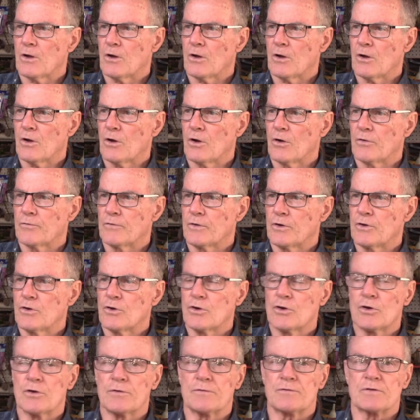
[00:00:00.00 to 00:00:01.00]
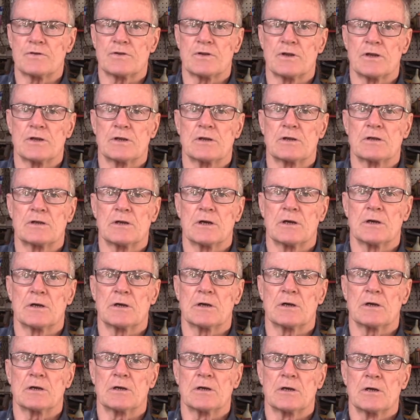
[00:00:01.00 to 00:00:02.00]
nerves
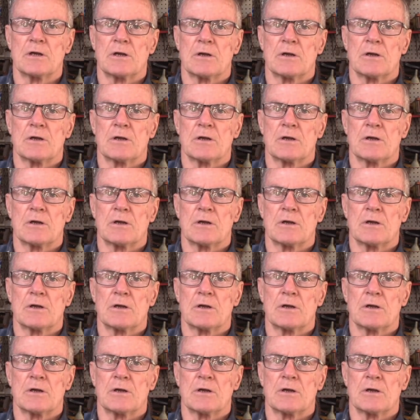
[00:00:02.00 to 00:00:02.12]
that